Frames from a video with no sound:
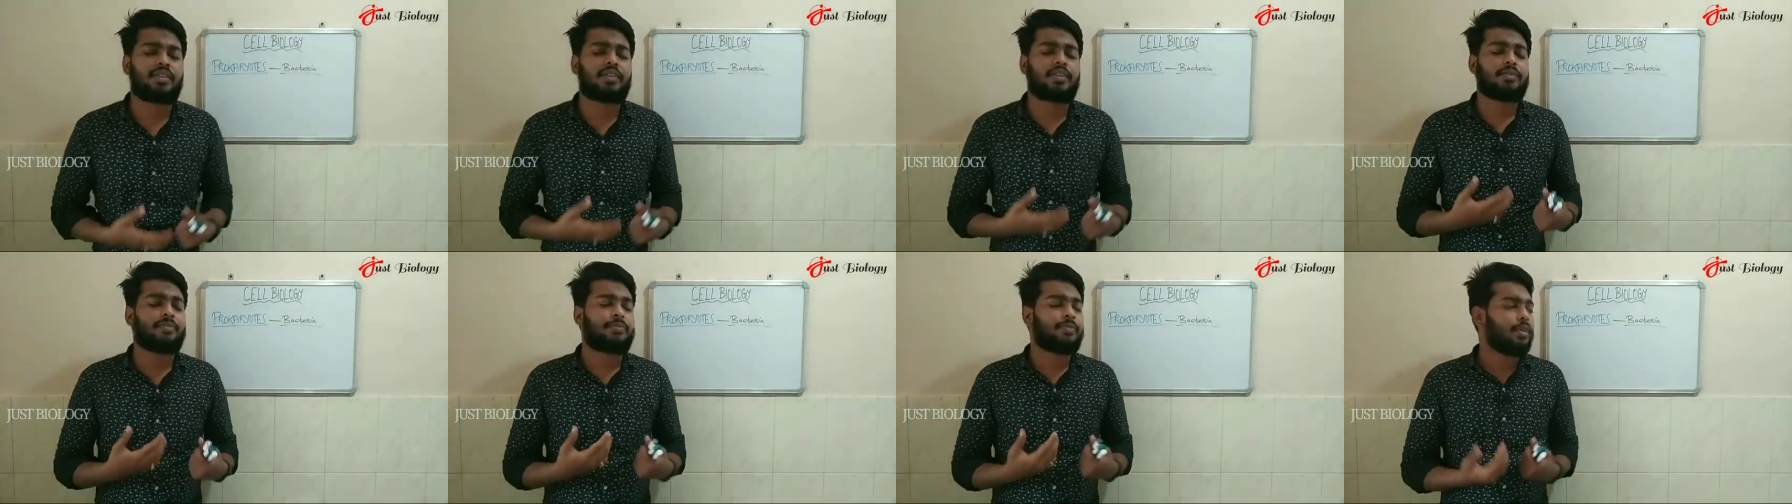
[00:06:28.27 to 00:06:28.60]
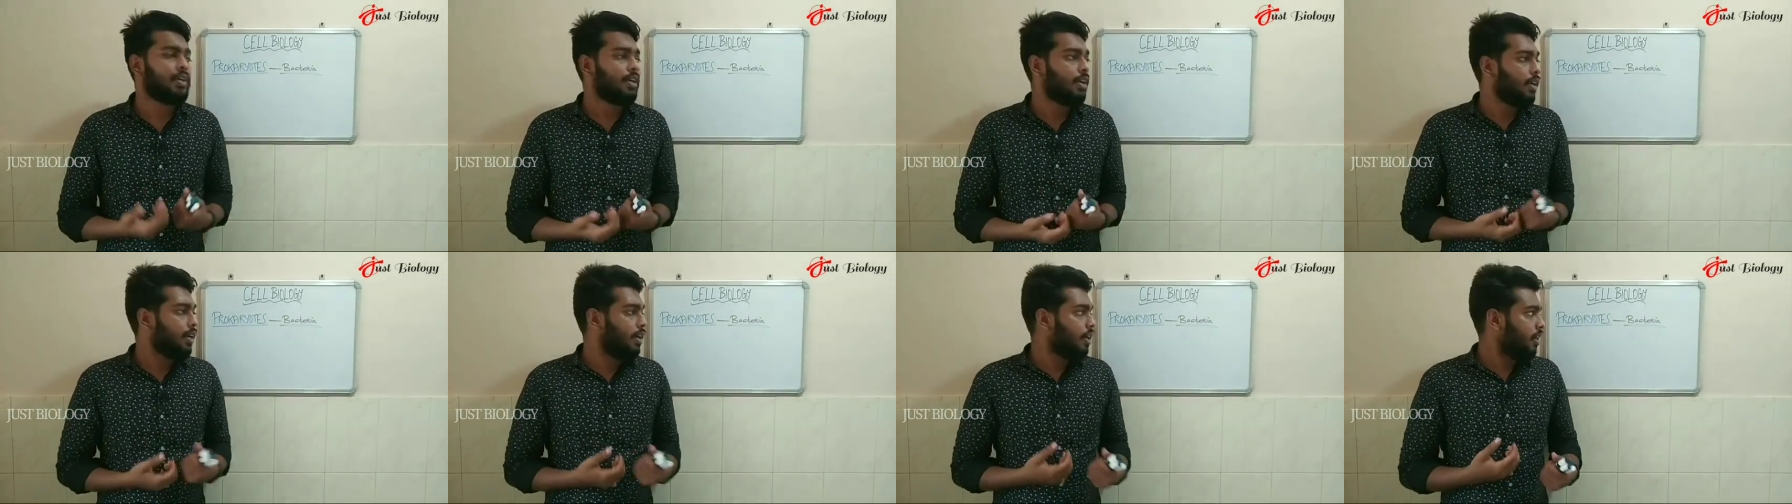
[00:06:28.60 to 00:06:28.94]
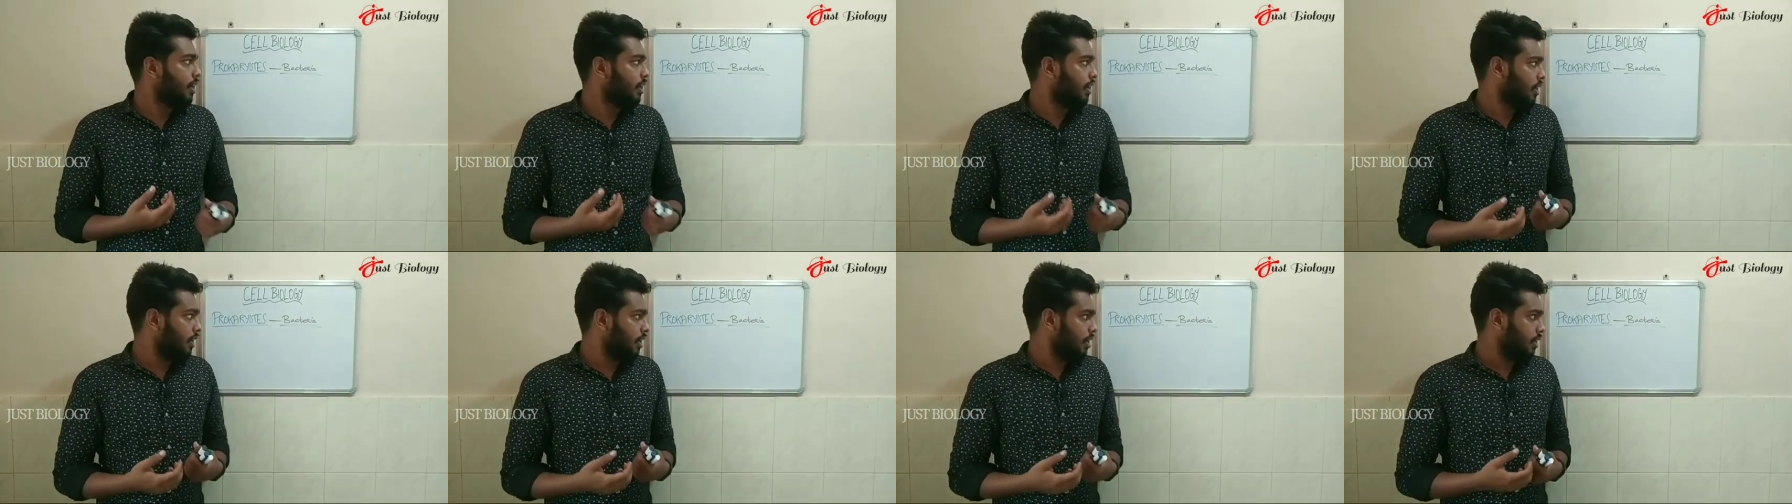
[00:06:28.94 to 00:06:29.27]

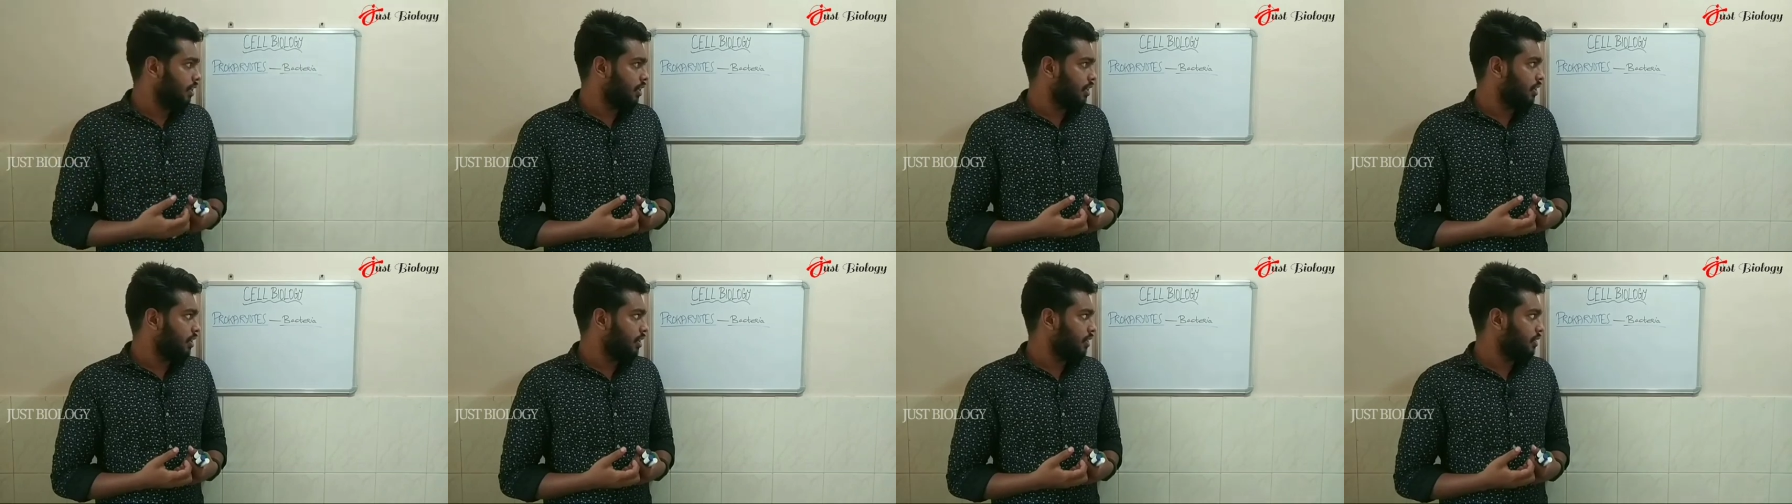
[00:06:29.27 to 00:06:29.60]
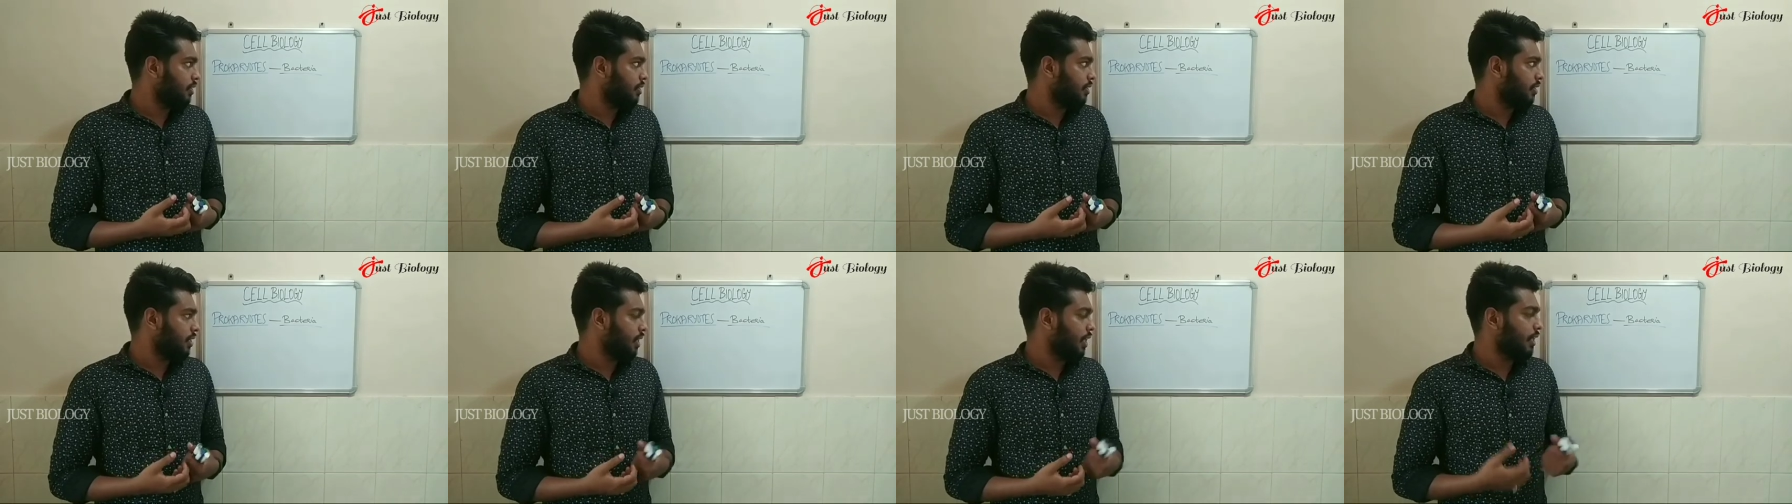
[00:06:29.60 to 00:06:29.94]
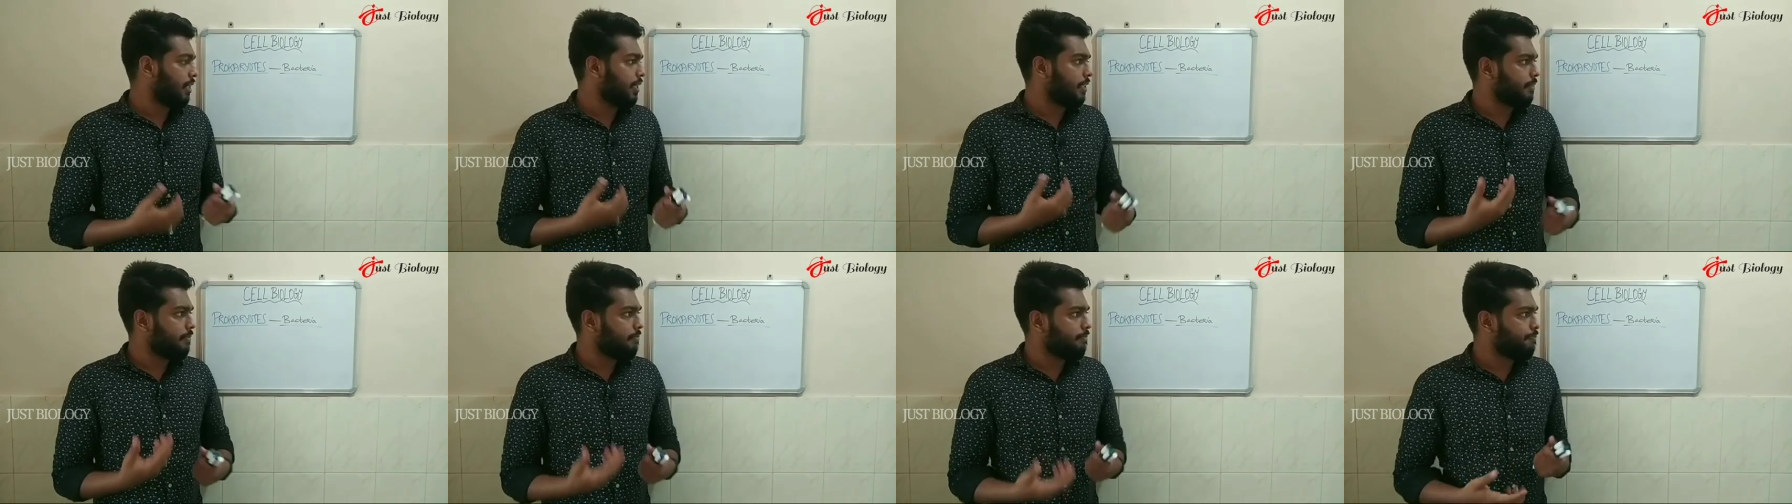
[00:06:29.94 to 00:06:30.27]
the
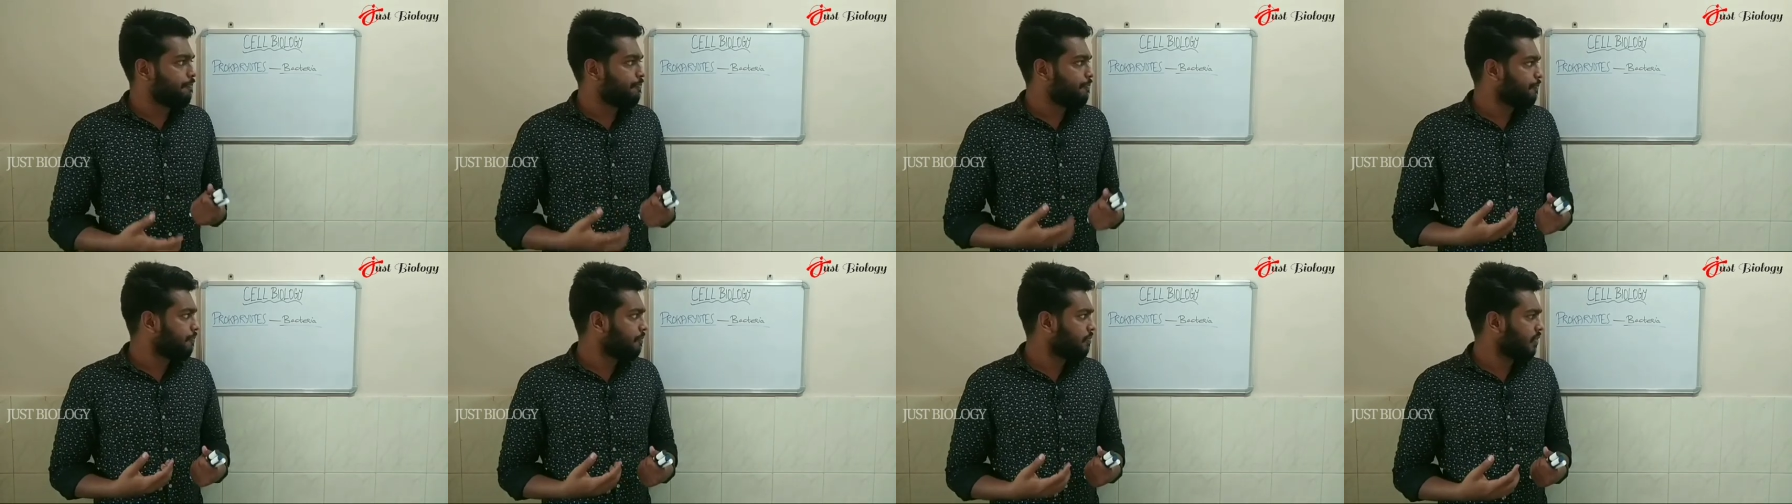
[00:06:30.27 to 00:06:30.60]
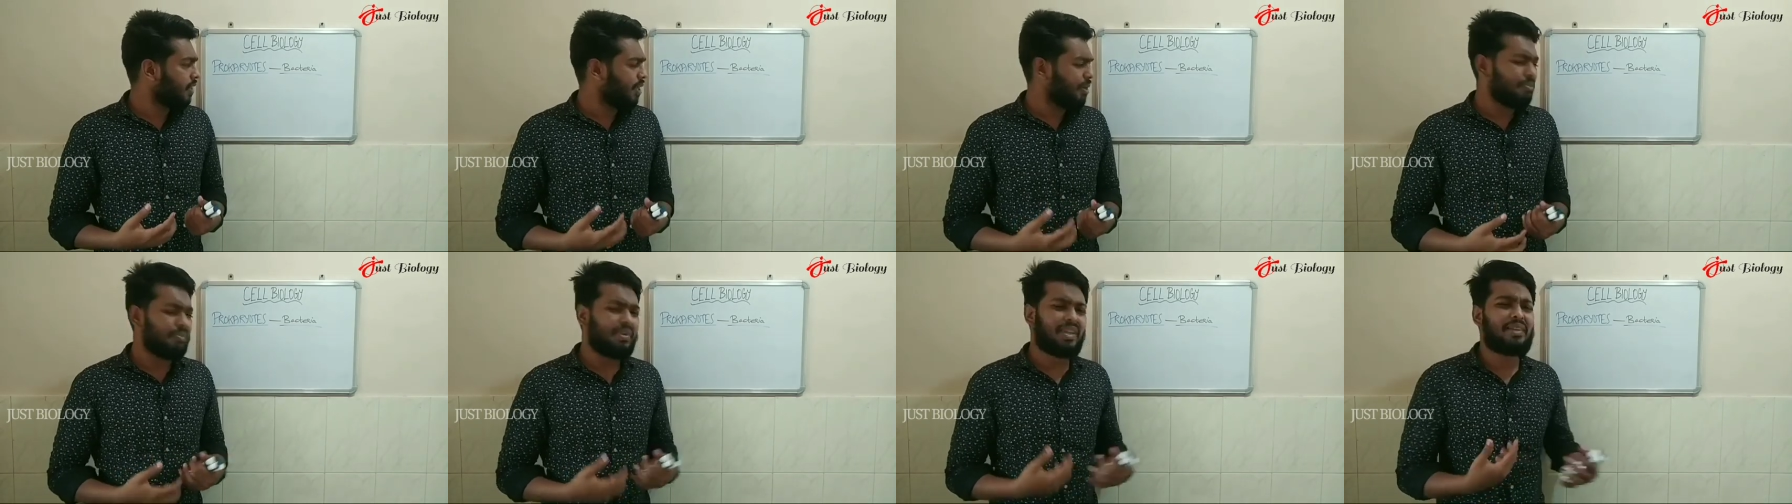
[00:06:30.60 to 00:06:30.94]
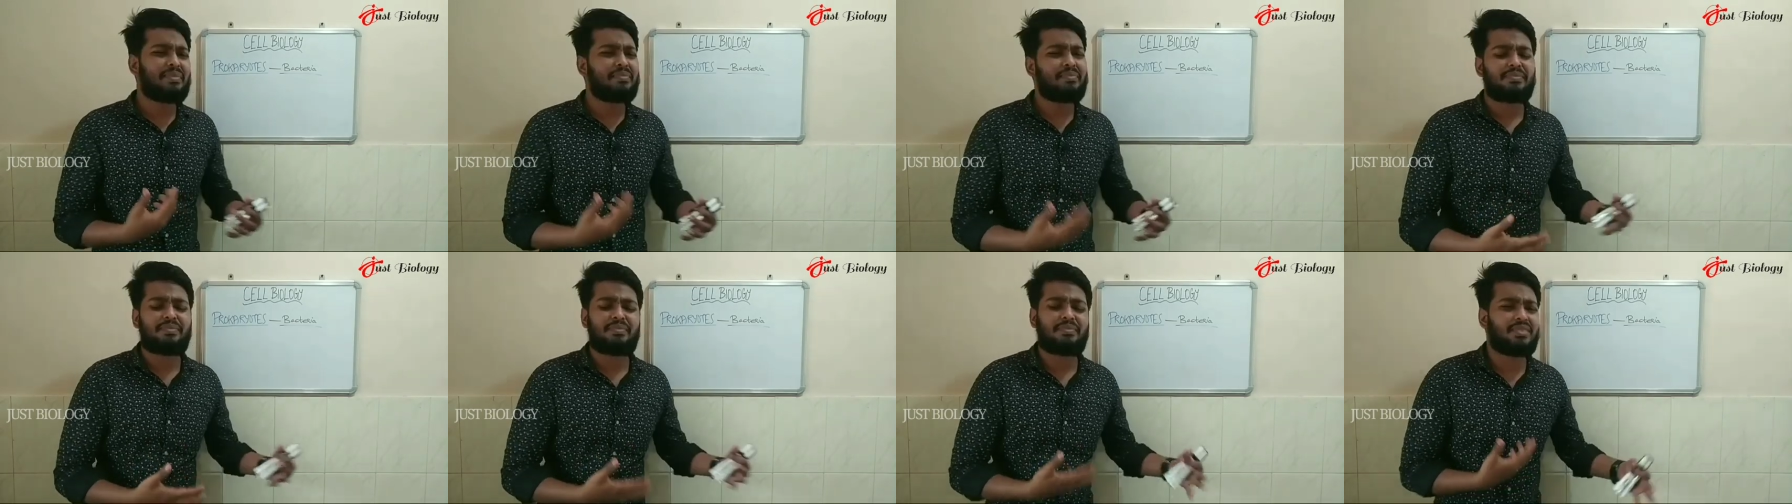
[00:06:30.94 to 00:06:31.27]
like
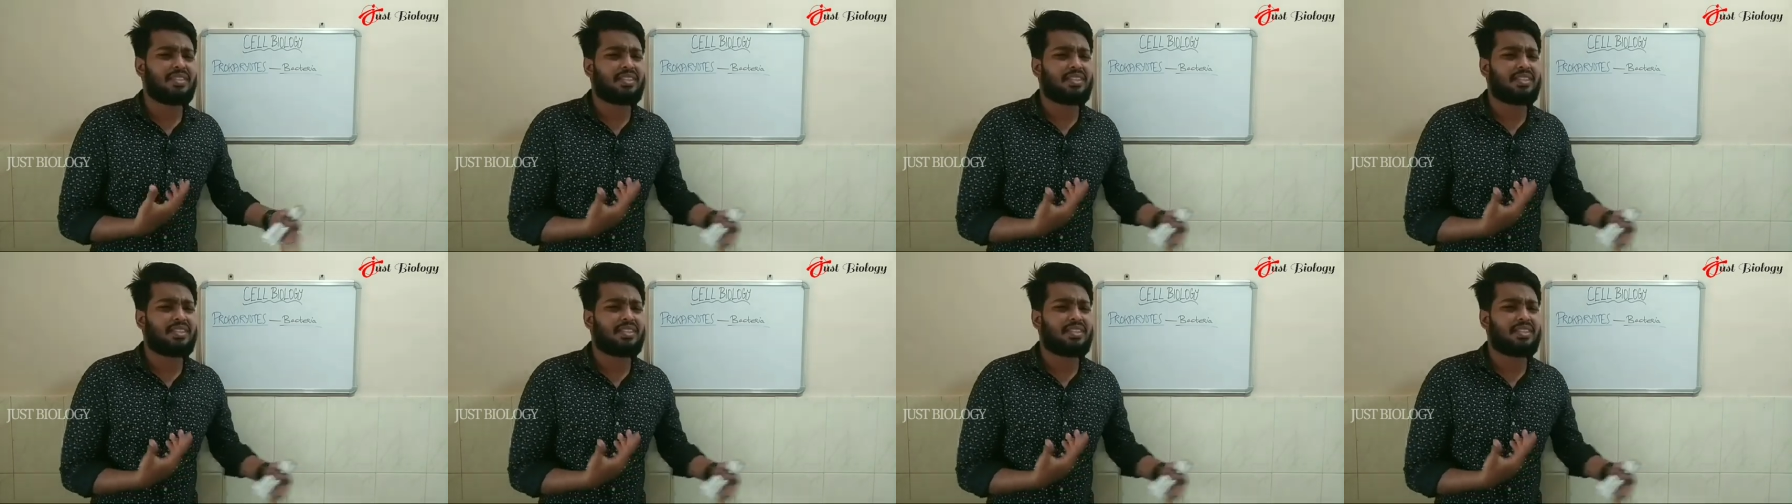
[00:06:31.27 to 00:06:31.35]
many